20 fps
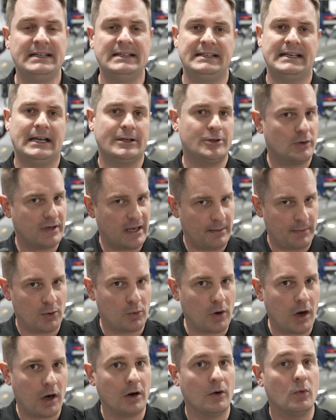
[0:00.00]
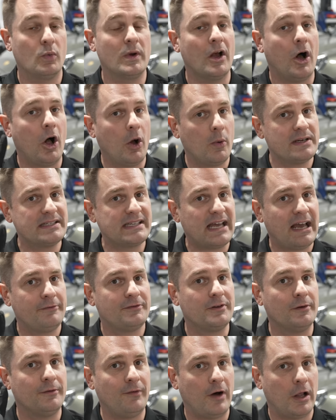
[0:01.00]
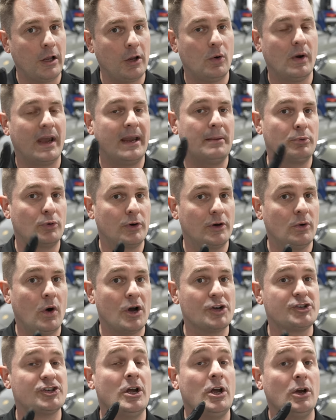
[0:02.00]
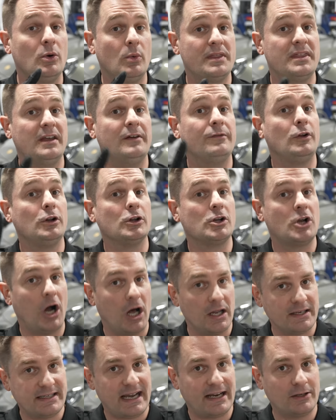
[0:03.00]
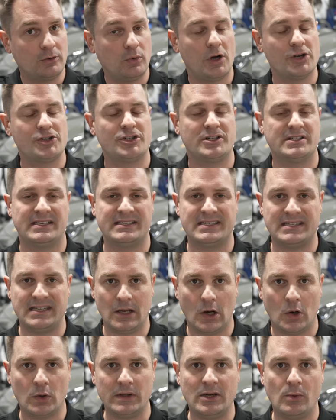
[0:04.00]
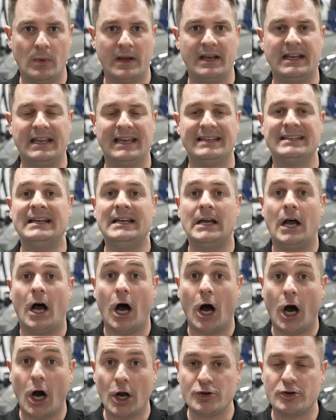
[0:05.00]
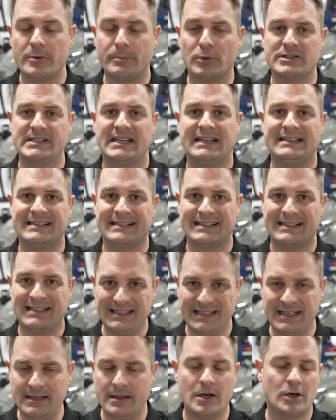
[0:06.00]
Now, don't get me wrong. We always have to follow a pre-wash with a full contact wash because it's the only way to get 100% clean.